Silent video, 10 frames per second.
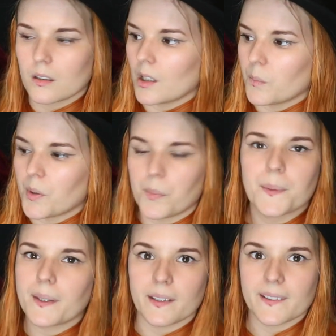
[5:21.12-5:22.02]
I've probably
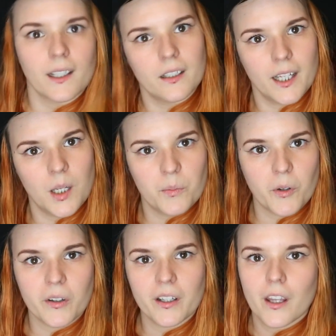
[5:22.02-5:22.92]
said his second name
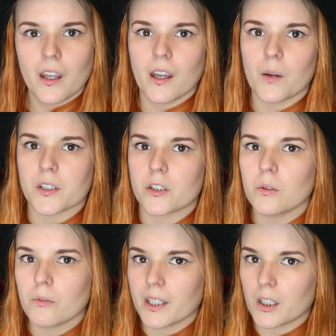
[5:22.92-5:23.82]
wrong, which are
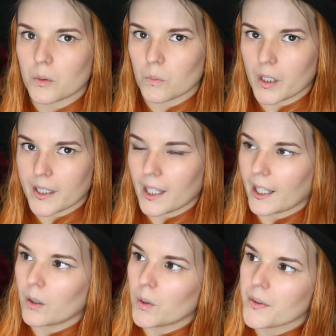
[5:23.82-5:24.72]
two really good
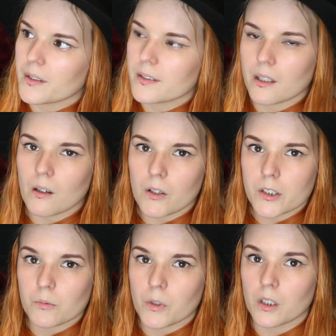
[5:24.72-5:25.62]
YA authors. Sarah
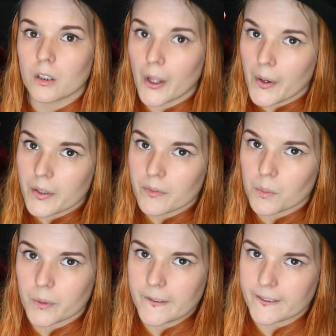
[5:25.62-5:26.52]
Crossan won a load of
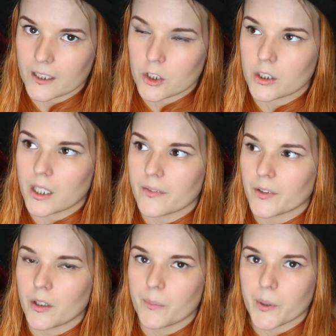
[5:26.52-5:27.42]
awards last year for
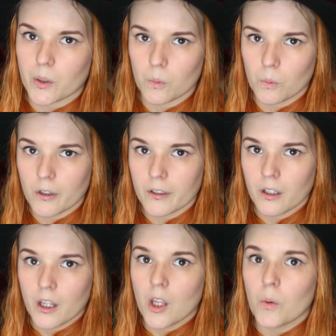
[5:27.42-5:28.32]
her book One,
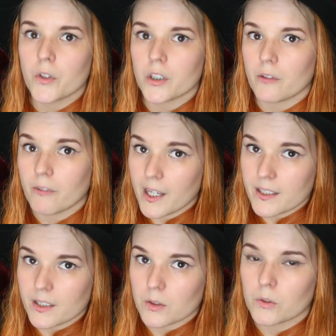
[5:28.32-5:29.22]
which I
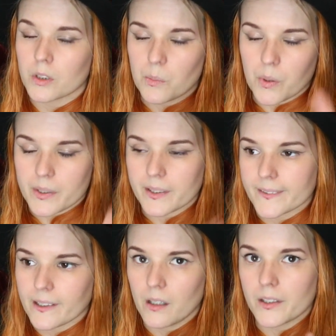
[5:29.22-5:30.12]
read. It's all done in poetic
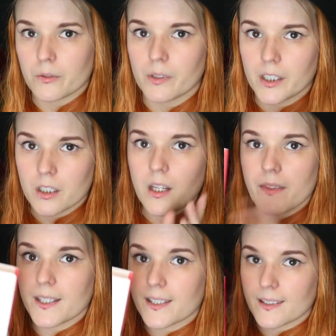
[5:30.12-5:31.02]
style and it's really good, and
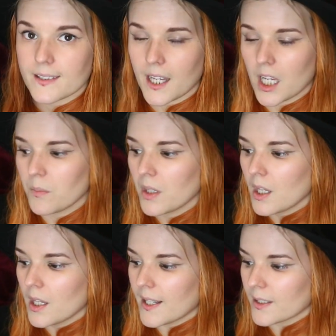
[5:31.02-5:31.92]
this is the same.
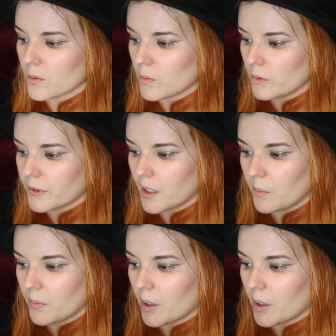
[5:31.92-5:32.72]
It's all done in